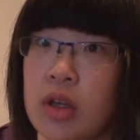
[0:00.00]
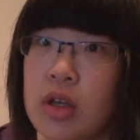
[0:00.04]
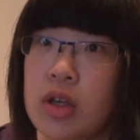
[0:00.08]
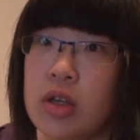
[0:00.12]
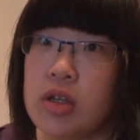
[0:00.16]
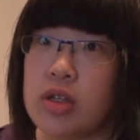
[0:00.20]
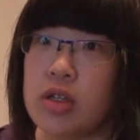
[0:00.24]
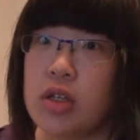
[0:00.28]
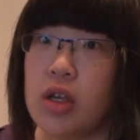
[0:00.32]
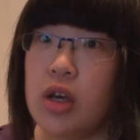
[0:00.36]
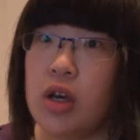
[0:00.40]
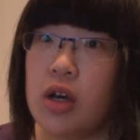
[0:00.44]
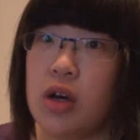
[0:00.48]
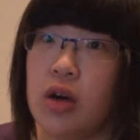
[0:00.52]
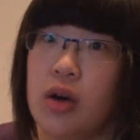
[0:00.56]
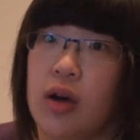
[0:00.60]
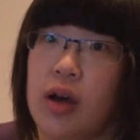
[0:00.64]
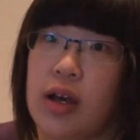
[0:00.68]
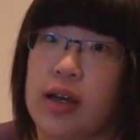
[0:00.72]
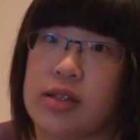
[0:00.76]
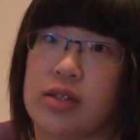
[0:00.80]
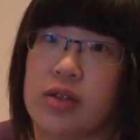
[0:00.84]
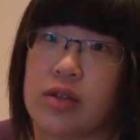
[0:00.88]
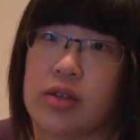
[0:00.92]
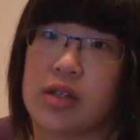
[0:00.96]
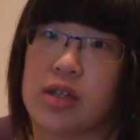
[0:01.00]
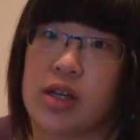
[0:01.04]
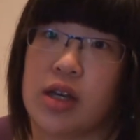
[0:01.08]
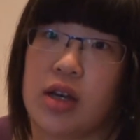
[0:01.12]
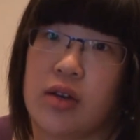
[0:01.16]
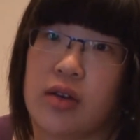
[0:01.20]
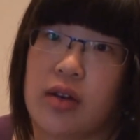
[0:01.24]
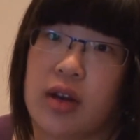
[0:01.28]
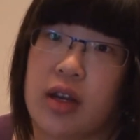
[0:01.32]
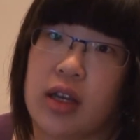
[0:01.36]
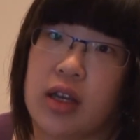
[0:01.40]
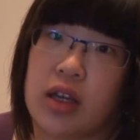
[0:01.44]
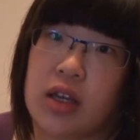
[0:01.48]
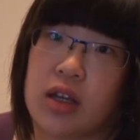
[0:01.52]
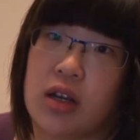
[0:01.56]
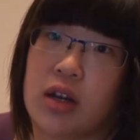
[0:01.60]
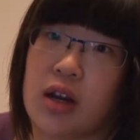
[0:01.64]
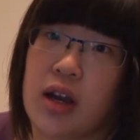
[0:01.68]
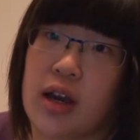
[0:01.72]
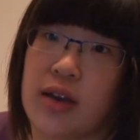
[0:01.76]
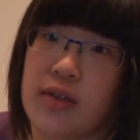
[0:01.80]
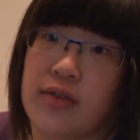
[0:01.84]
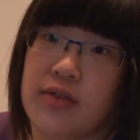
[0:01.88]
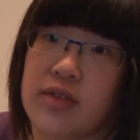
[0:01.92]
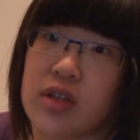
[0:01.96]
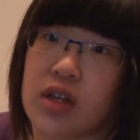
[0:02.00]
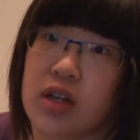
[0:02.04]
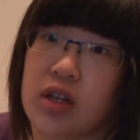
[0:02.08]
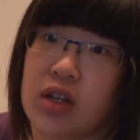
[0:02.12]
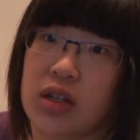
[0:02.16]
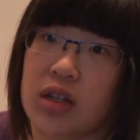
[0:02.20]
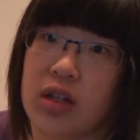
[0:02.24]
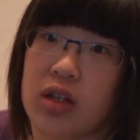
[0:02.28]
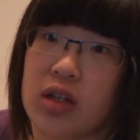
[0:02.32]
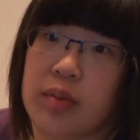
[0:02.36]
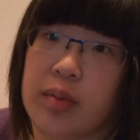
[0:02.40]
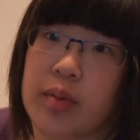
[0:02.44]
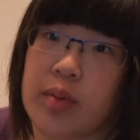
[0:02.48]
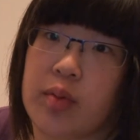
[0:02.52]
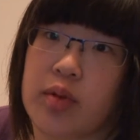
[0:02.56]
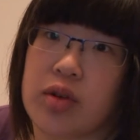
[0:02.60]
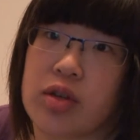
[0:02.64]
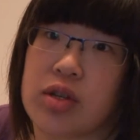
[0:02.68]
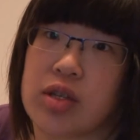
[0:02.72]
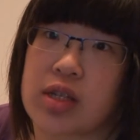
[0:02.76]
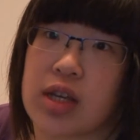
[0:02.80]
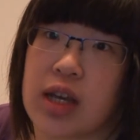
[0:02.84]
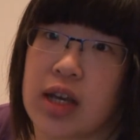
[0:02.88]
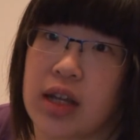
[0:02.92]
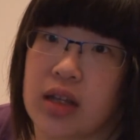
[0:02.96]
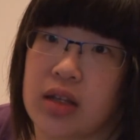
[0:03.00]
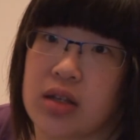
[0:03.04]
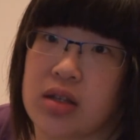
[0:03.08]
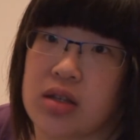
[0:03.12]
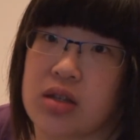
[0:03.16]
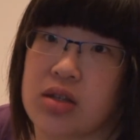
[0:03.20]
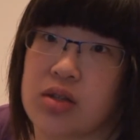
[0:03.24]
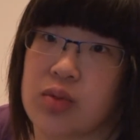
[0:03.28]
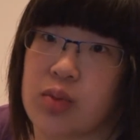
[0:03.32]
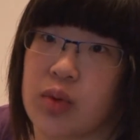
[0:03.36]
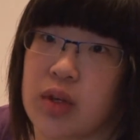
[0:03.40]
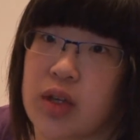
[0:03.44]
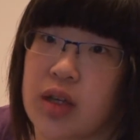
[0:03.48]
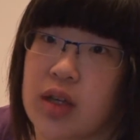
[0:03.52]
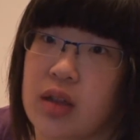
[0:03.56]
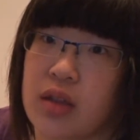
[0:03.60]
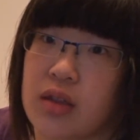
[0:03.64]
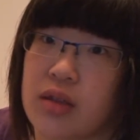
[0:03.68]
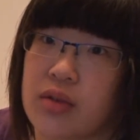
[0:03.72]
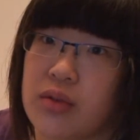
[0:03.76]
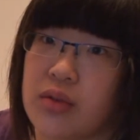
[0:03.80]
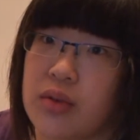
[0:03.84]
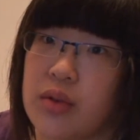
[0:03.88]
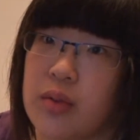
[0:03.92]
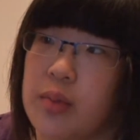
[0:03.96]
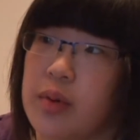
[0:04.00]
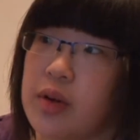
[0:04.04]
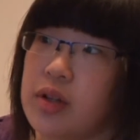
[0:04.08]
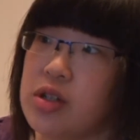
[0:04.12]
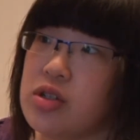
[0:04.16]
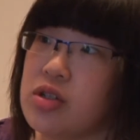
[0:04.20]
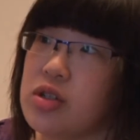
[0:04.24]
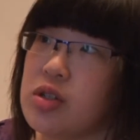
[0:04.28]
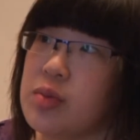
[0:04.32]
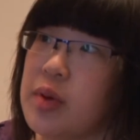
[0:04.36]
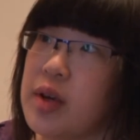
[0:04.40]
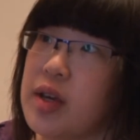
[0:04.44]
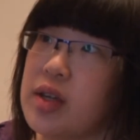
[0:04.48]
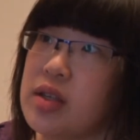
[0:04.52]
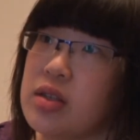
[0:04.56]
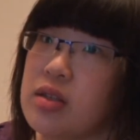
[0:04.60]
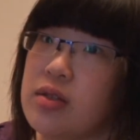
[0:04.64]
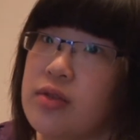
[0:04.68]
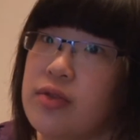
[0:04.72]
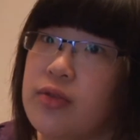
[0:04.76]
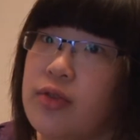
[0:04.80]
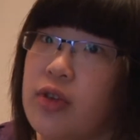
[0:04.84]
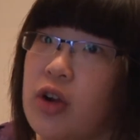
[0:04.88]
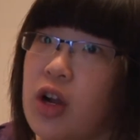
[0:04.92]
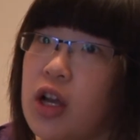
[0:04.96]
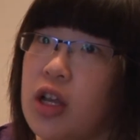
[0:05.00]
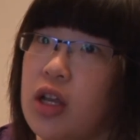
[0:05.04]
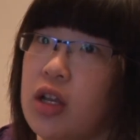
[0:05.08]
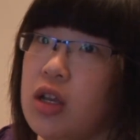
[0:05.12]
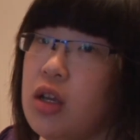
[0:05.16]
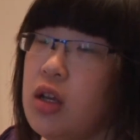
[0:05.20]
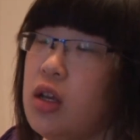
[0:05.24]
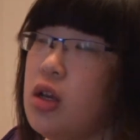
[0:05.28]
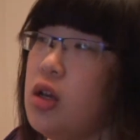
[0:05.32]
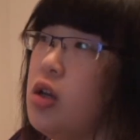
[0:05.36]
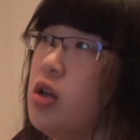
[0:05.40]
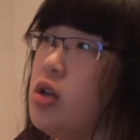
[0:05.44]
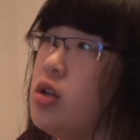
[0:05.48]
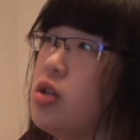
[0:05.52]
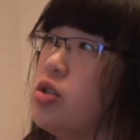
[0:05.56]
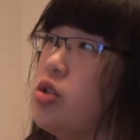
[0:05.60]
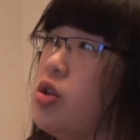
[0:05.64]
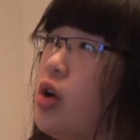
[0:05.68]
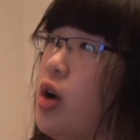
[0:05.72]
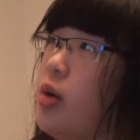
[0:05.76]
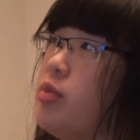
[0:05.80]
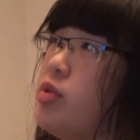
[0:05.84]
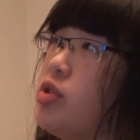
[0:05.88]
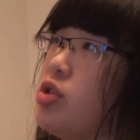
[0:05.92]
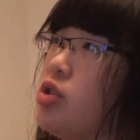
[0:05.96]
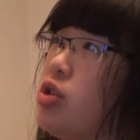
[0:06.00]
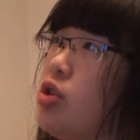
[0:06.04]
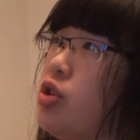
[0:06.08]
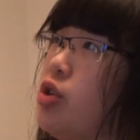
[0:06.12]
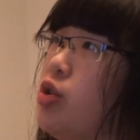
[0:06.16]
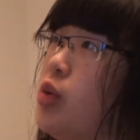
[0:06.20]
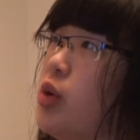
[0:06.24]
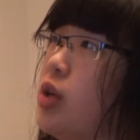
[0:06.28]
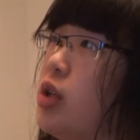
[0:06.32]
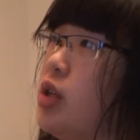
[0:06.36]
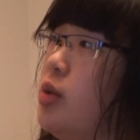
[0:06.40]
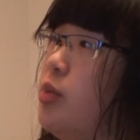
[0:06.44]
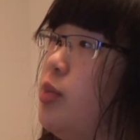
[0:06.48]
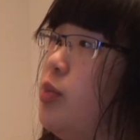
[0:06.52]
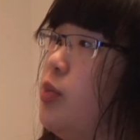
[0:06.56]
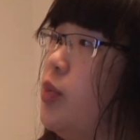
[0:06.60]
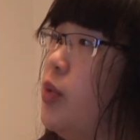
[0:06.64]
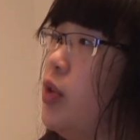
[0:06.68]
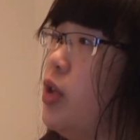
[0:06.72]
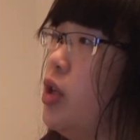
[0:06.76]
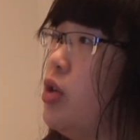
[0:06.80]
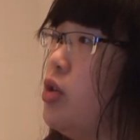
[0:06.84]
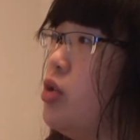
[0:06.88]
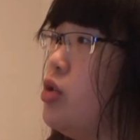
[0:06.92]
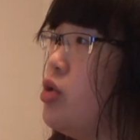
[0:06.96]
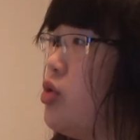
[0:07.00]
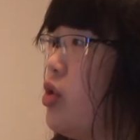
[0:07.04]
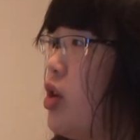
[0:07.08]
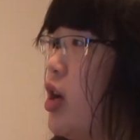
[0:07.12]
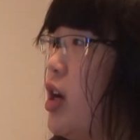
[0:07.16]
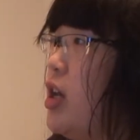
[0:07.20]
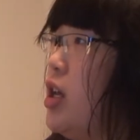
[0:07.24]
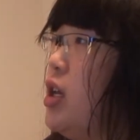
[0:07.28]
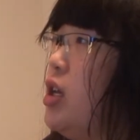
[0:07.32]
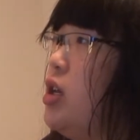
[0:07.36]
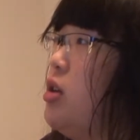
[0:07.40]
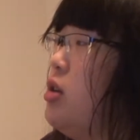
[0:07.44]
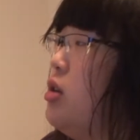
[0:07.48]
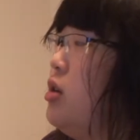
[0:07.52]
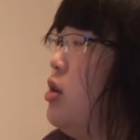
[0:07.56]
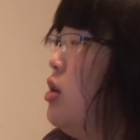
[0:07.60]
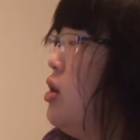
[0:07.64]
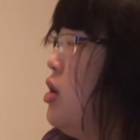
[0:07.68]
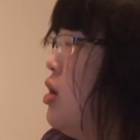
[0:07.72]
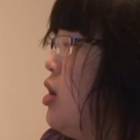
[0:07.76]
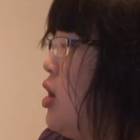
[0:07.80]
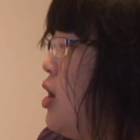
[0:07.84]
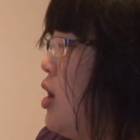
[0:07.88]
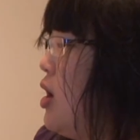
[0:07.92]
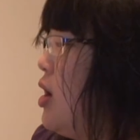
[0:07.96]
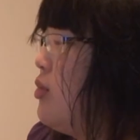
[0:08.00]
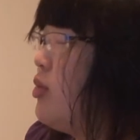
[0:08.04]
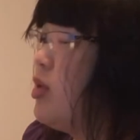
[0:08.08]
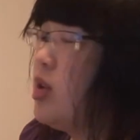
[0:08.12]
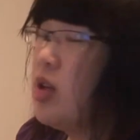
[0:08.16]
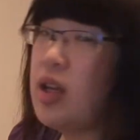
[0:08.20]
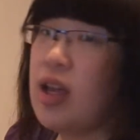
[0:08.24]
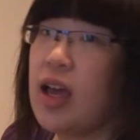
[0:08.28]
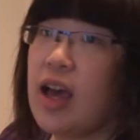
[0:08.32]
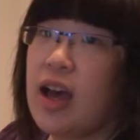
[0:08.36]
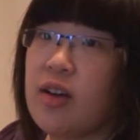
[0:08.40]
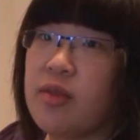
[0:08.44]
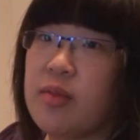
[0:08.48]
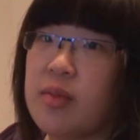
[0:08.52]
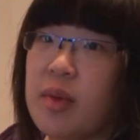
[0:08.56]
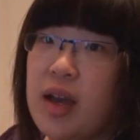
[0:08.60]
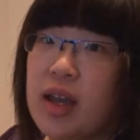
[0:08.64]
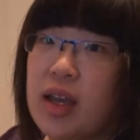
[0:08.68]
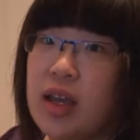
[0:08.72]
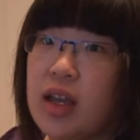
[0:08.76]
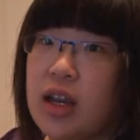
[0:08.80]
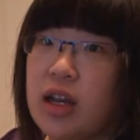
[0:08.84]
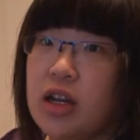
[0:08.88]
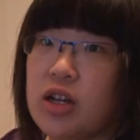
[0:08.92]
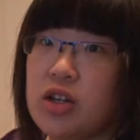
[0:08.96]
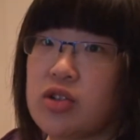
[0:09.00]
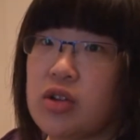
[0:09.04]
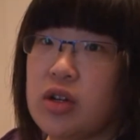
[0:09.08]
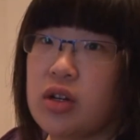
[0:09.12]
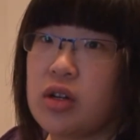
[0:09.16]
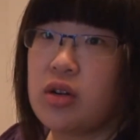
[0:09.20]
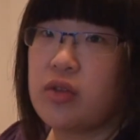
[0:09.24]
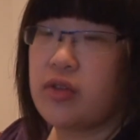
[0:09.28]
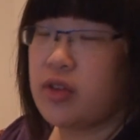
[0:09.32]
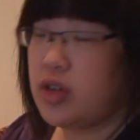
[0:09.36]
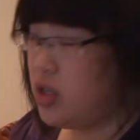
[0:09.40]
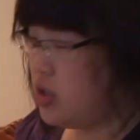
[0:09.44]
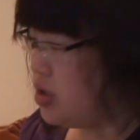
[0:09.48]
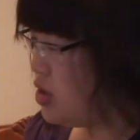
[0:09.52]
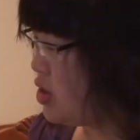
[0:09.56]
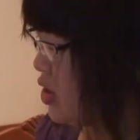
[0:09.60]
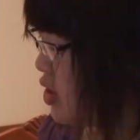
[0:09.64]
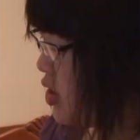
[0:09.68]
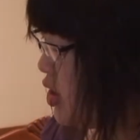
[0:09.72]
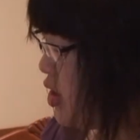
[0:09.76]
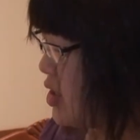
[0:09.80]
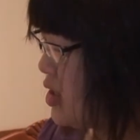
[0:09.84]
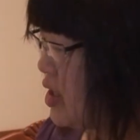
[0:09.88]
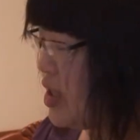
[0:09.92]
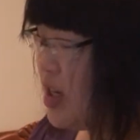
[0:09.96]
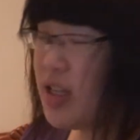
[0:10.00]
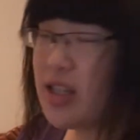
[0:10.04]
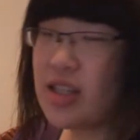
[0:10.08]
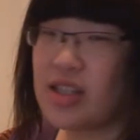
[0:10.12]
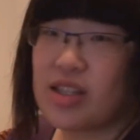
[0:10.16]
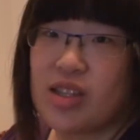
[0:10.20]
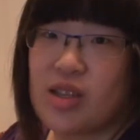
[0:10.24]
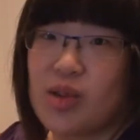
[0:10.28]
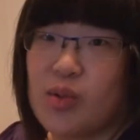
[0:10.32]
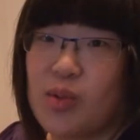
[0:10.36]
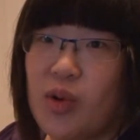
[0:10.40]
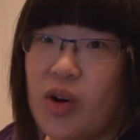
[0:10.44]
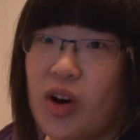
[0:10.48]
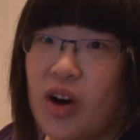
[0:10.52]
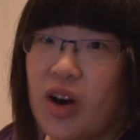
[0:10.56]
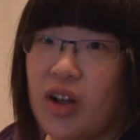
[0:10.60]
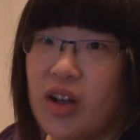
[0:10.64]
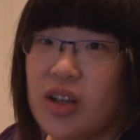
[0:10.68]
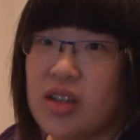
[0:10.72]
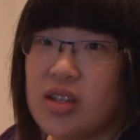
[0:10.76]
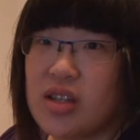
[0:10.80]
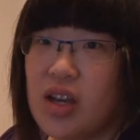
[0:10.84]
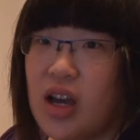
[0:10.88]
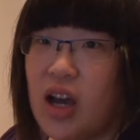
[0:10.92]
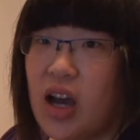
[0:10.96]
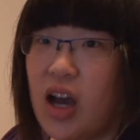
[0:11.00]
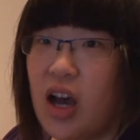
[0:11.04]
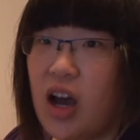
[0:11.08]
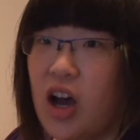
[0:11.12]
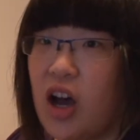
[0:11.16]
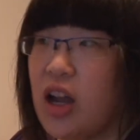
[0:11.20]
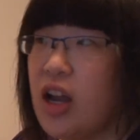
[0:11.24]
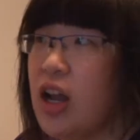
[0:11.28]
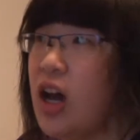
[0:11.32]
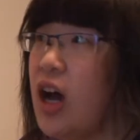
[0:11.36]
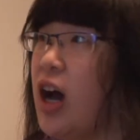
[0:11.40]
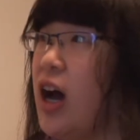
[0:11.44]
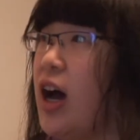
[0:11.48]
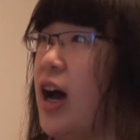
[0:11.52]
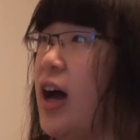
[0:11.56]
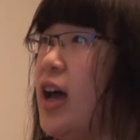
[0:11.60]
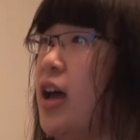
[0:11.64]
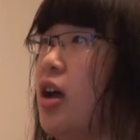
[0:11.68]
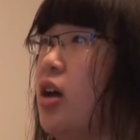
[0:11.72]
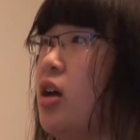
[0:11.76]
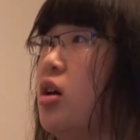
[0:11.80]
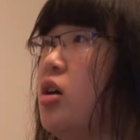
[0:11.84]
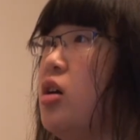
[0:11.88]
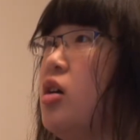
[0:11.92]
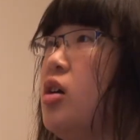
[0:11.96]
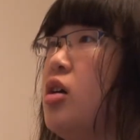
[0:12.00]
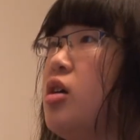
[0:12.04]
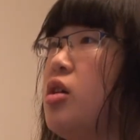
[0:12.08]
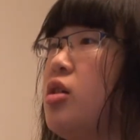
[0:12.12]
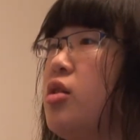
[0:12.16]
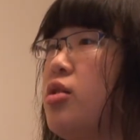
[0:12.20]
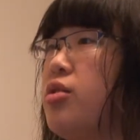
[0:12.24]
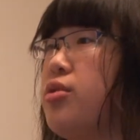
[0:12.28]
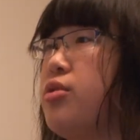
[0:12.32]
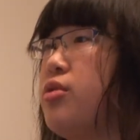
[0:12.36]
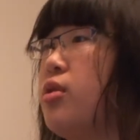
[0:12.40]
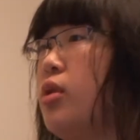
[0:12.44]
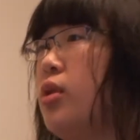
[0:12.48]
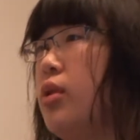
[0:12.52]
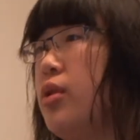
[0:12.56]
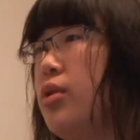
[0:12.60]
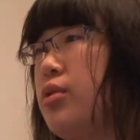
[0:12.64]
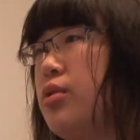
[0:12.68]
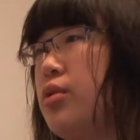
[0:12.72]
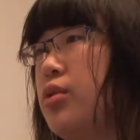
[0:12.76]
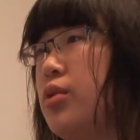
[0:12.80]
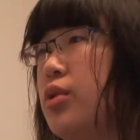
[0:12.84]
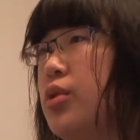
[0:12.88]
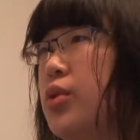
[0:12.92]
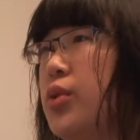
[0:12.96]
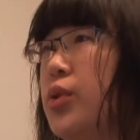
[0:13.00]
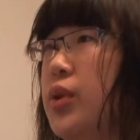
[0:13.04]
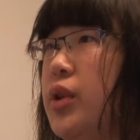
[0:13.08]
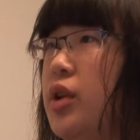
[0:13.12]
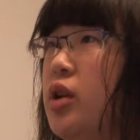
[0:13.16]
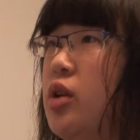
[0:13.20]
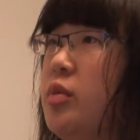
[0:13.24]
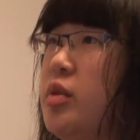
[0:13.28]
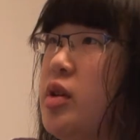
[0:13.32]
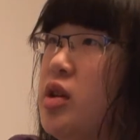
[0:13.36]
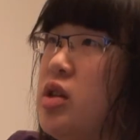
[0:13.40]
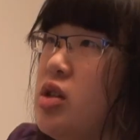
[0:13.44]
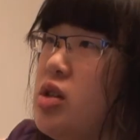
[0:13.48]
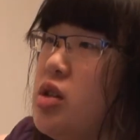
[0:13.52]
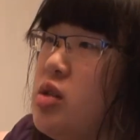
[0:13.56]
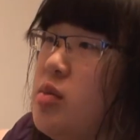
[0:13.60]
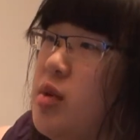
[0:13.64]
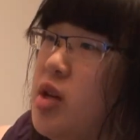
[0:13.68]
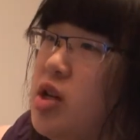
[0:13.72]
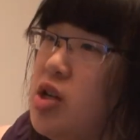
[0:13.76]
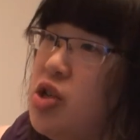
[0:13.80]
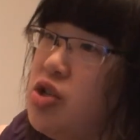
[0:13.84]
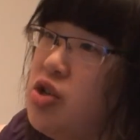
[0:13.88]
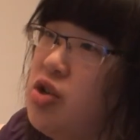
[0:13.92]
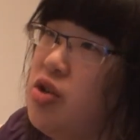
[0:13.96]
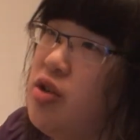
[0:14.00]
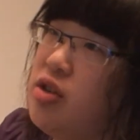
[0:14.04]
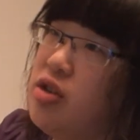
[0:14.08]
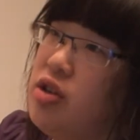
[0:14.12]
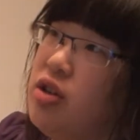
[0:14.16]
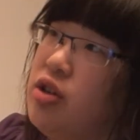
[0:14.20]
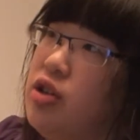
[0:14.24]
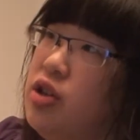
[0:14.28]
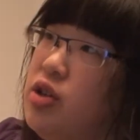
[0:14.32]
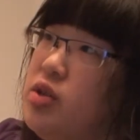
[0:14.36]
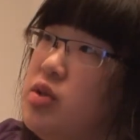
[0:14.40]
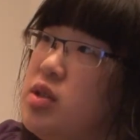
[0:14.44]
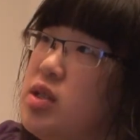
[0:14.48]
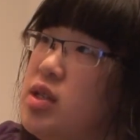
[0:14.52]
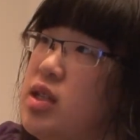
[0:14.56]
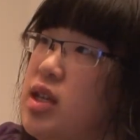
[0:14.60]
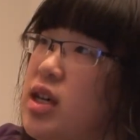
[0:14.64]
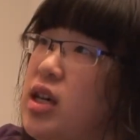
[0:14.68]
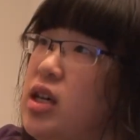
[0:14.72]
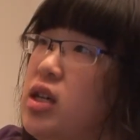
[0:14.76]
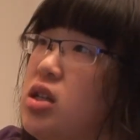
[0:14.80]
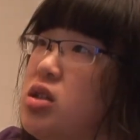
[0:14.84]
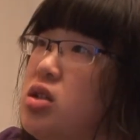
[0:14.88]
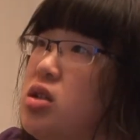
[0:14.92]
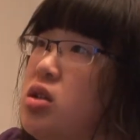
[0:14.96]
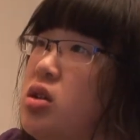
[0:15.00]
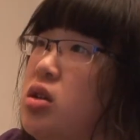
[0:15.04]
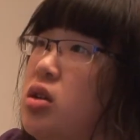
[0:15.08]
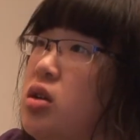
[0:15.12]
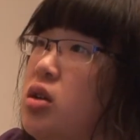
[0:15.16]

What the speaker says: So, as you can tell right here, I've done a little bit more styling to this wig through a bunch of spikes in the front. So I'm just going to quickly blow dry it. I'm going to have my hairdryer over here. Sorry, it's connected to the wall. It's on high. I'm going to throw it through a little bit just to make sure that the glue sticks.